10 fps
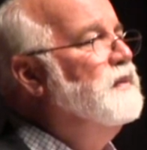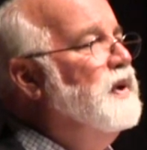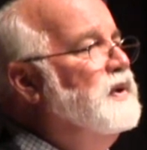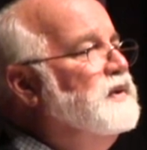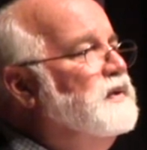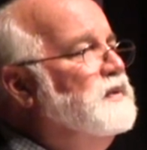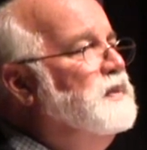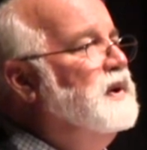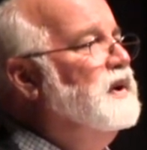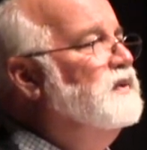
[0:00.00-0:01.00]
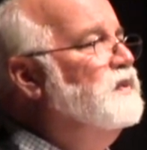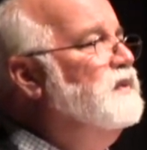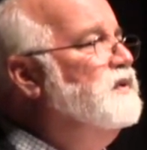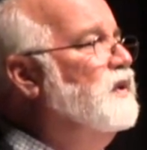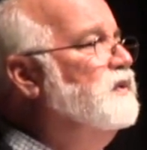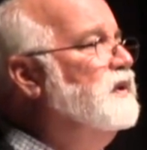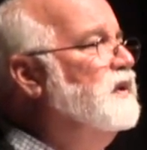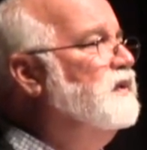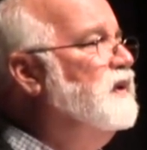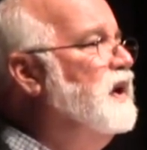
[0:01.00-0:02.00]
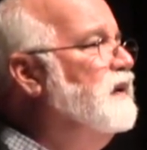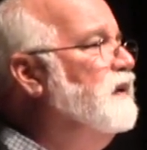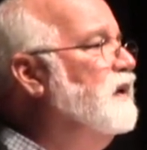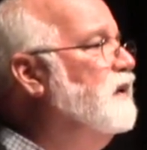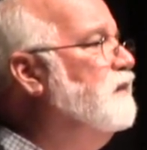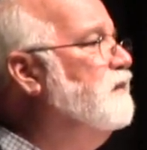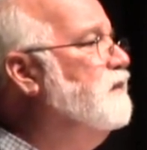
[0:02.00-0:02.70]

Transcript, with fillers: the margins because we've chosen to stand there